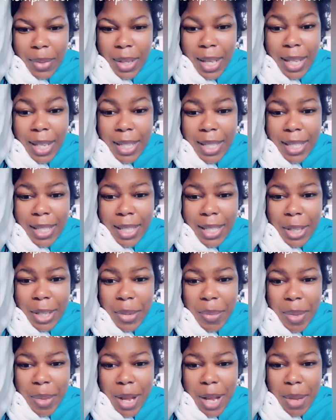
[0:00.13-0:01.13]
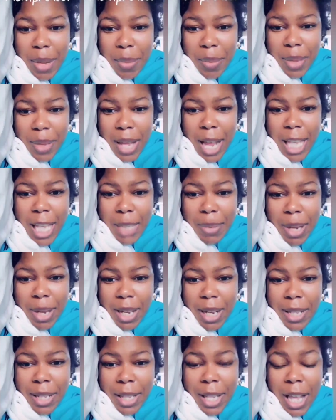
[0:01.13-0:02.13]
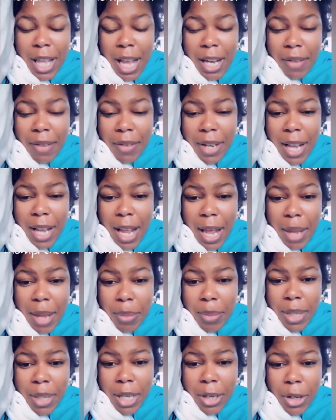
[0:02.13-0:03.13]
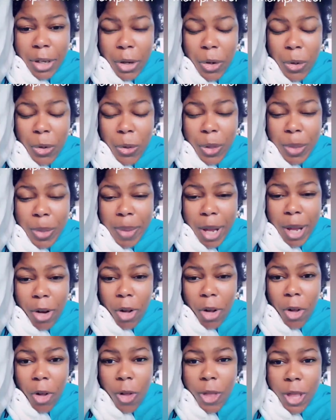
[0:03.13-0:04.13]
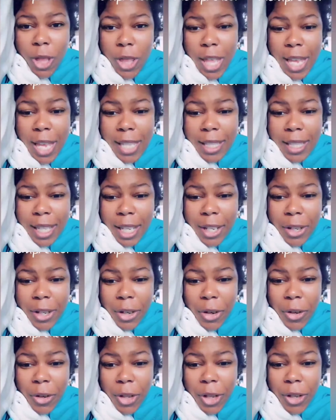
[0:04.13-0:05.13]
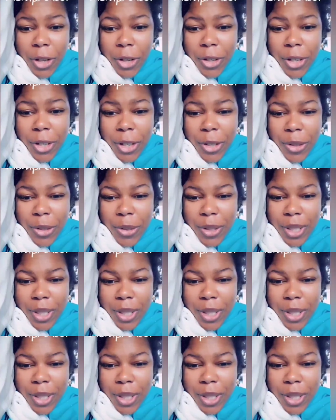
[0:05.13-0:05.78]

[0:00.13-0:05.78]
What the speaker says: As a single mom, I spent a lot of time being told about all the things that I could no longer do.